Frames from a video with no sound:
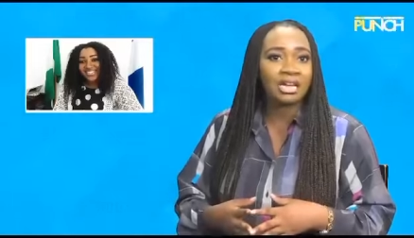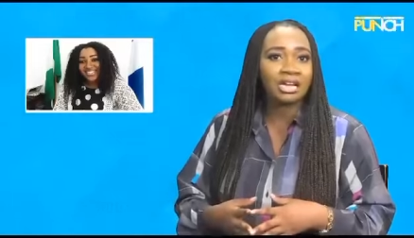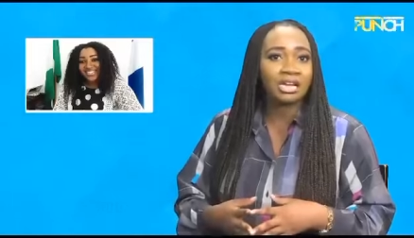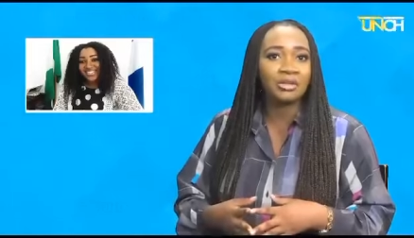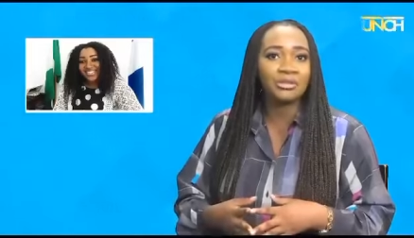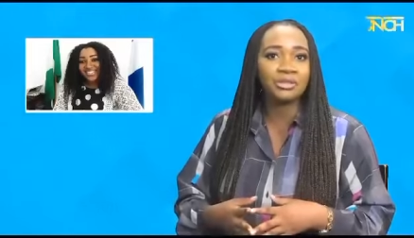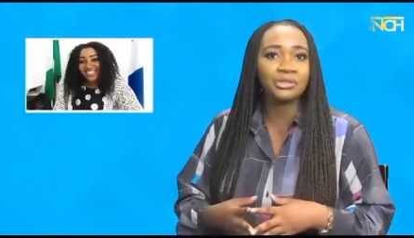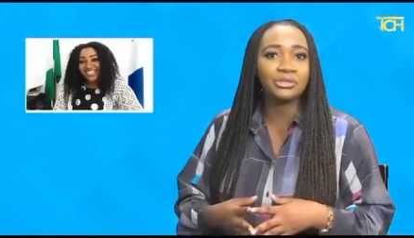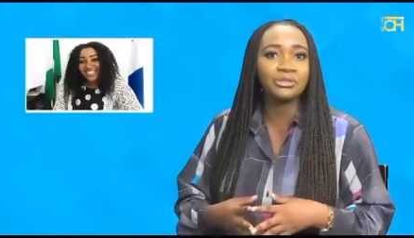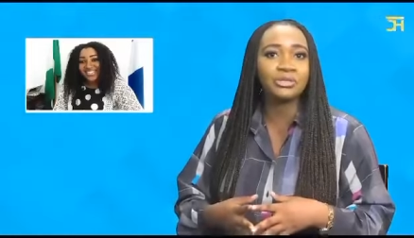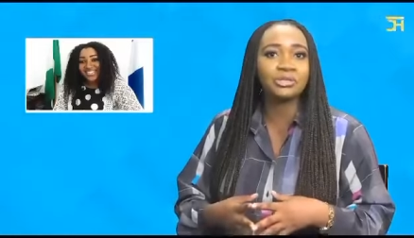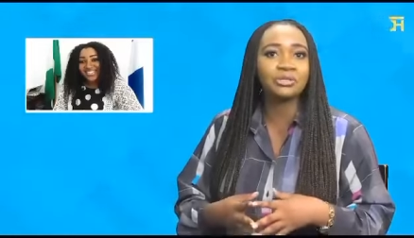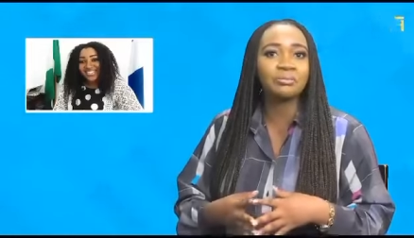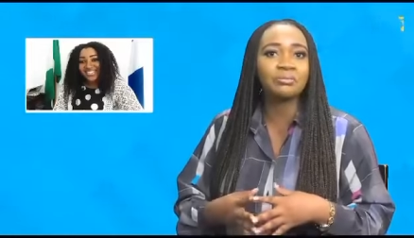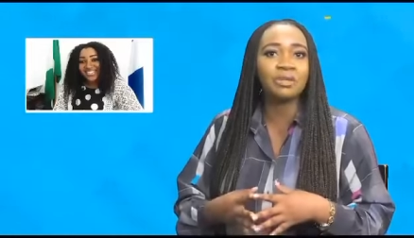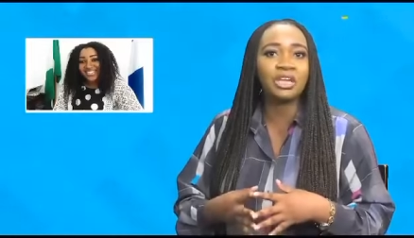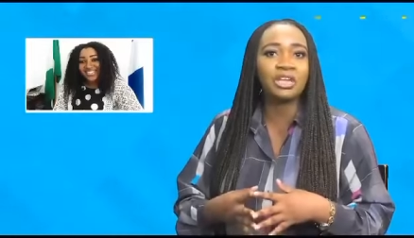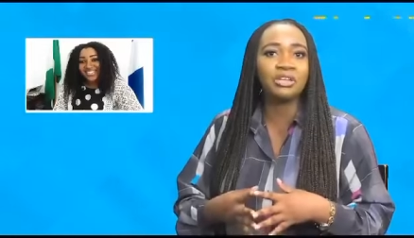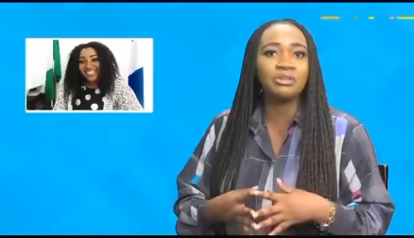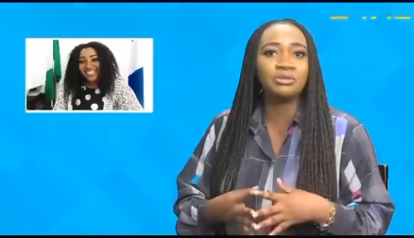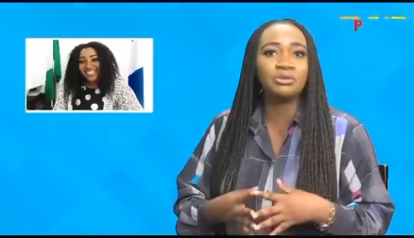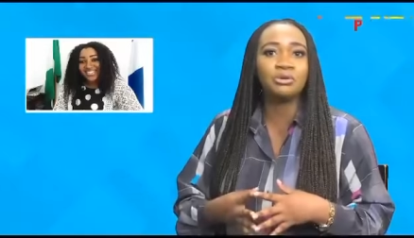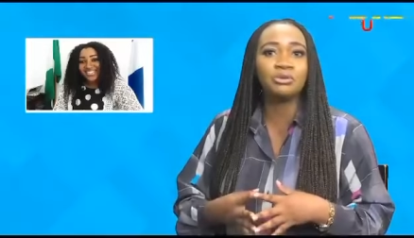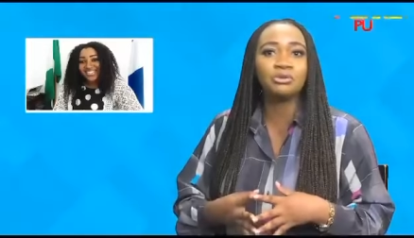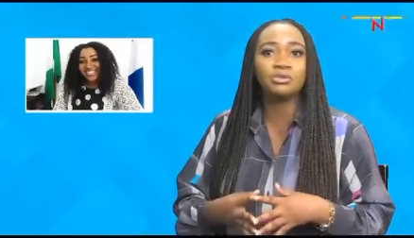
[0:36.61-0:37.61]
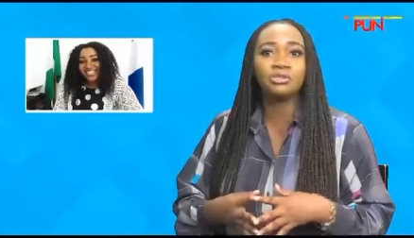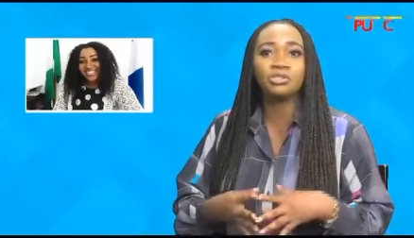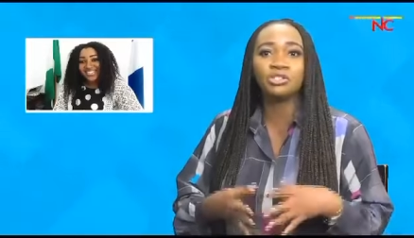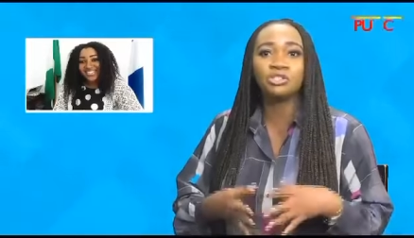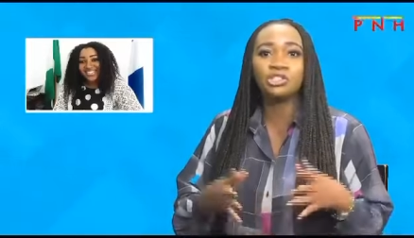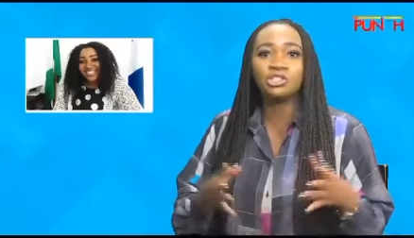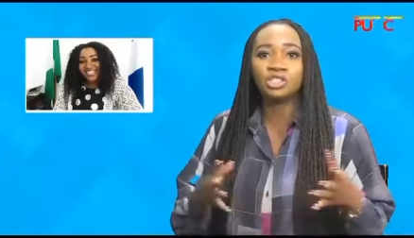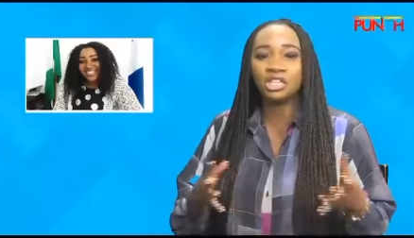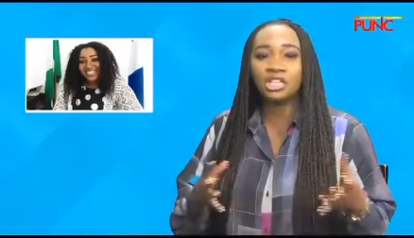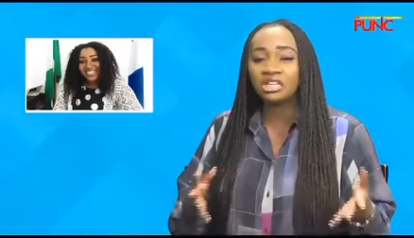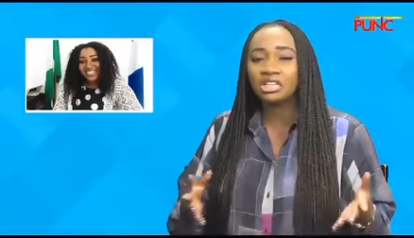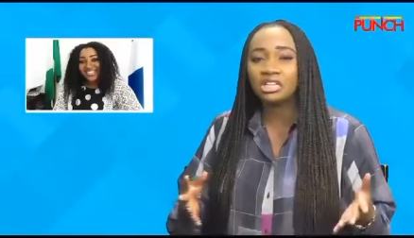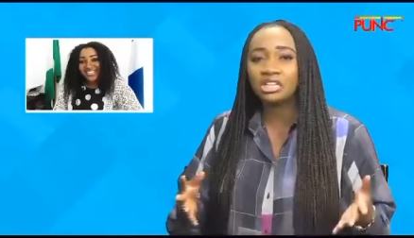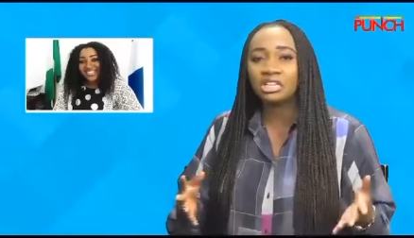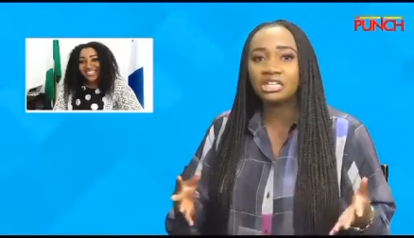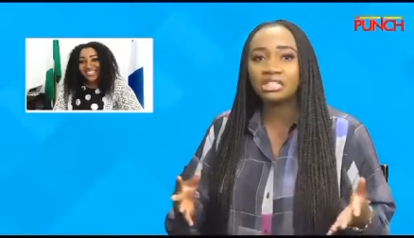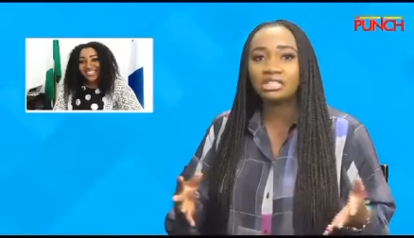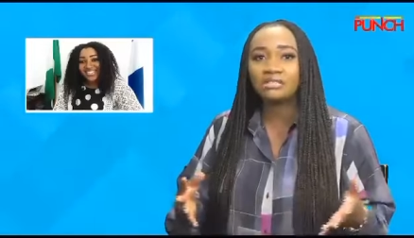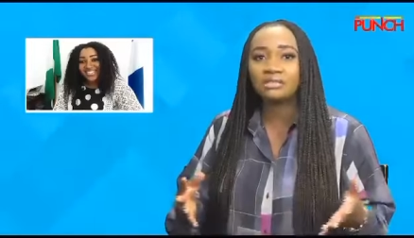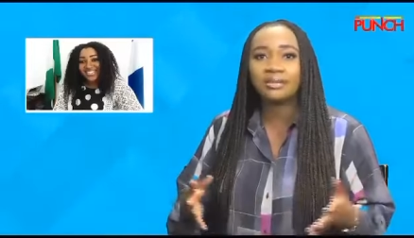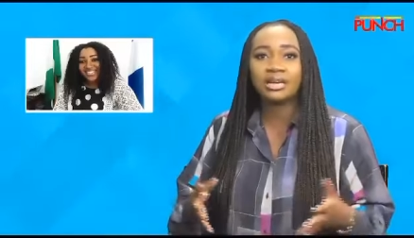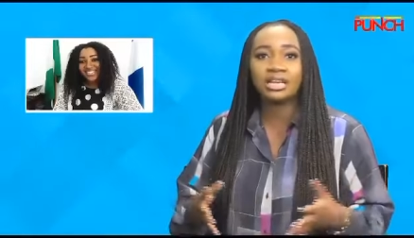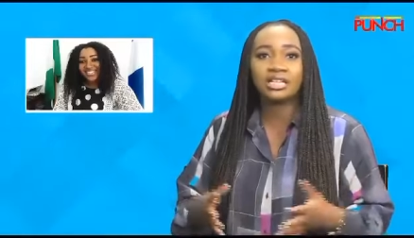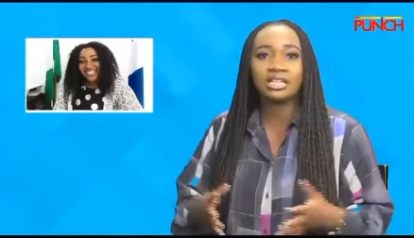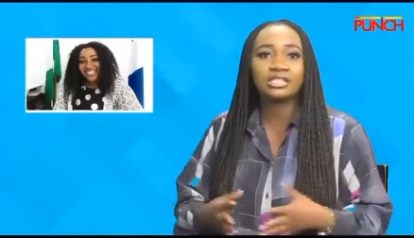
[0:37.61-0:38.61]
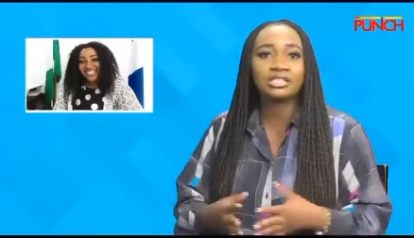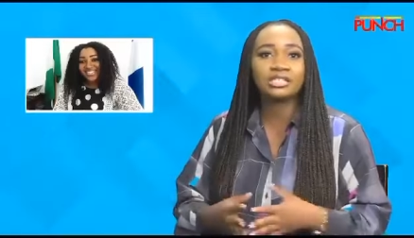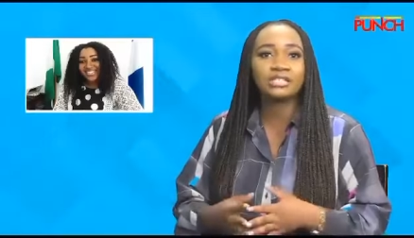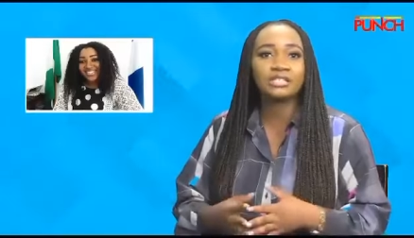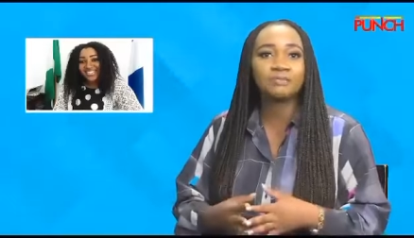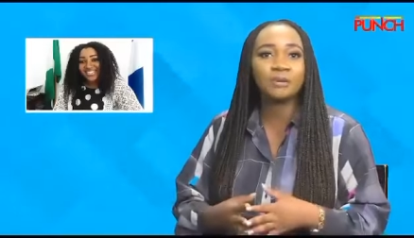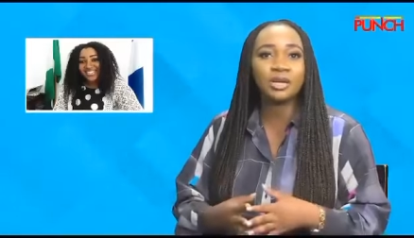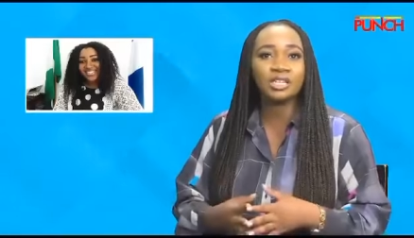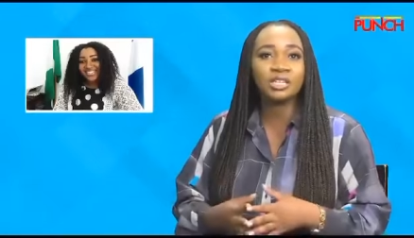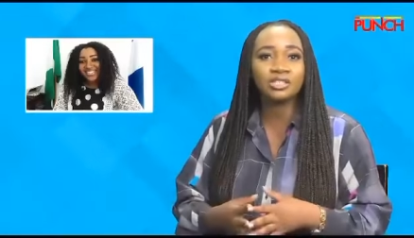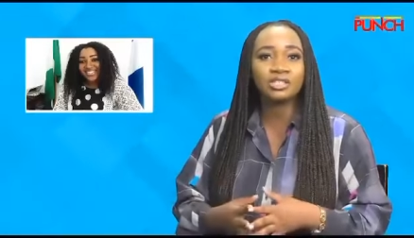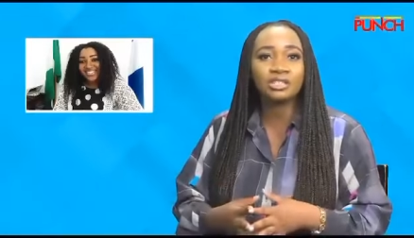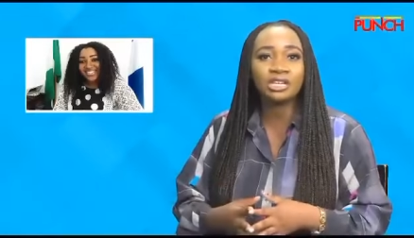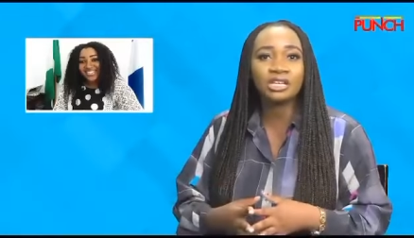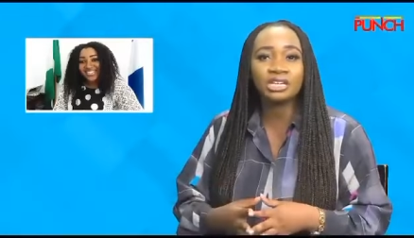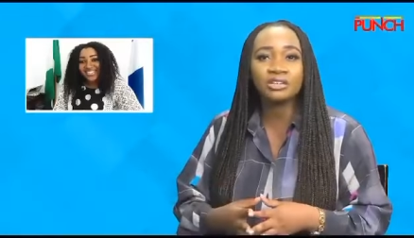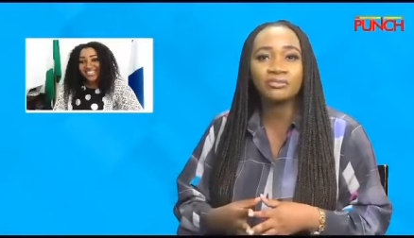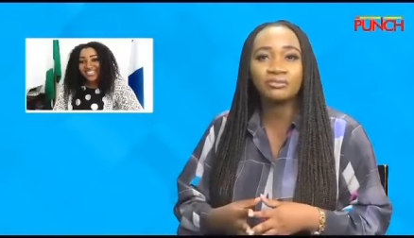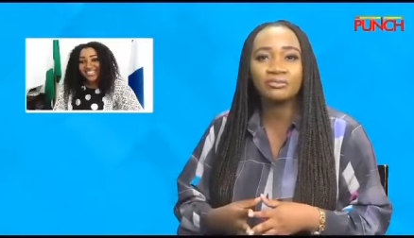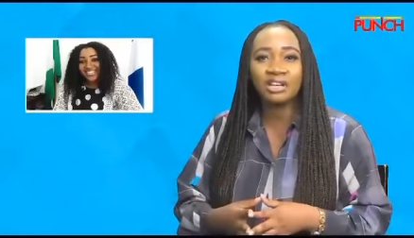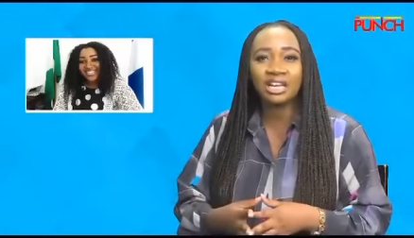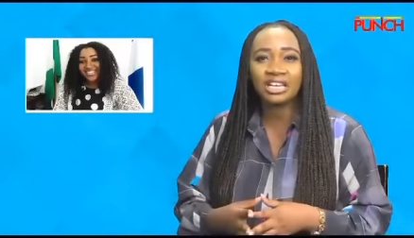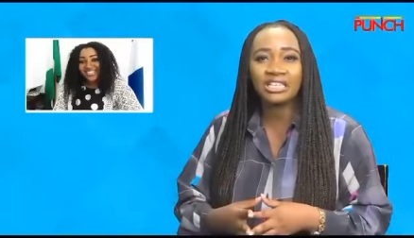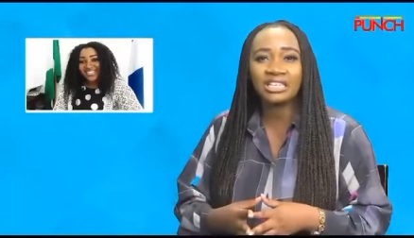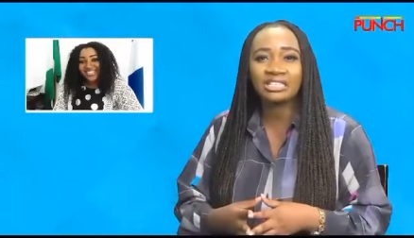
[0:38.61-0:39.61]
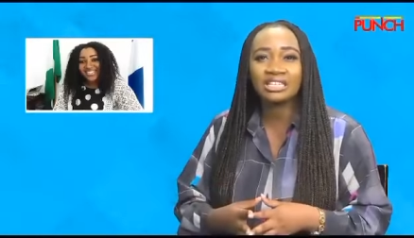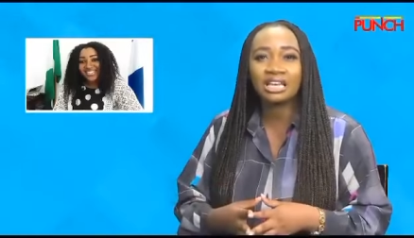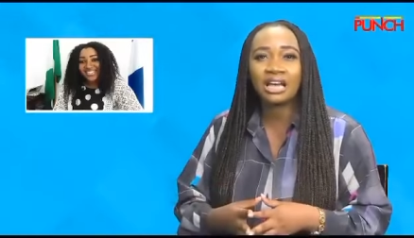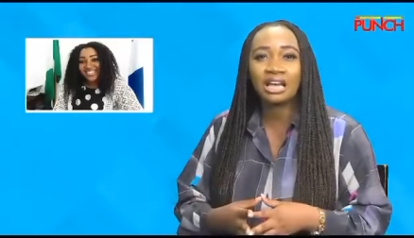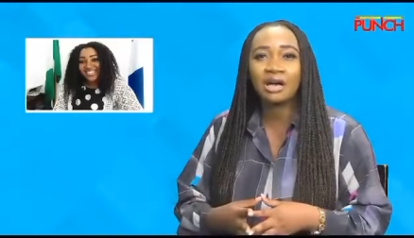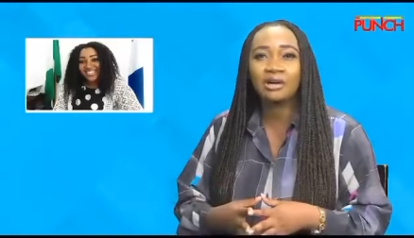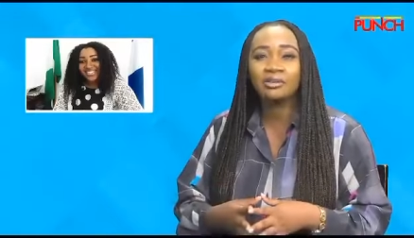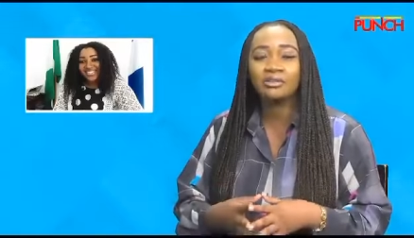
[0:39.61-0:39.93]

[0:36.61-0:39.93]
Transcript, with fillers: Now, this was made known to journalists by the special advisor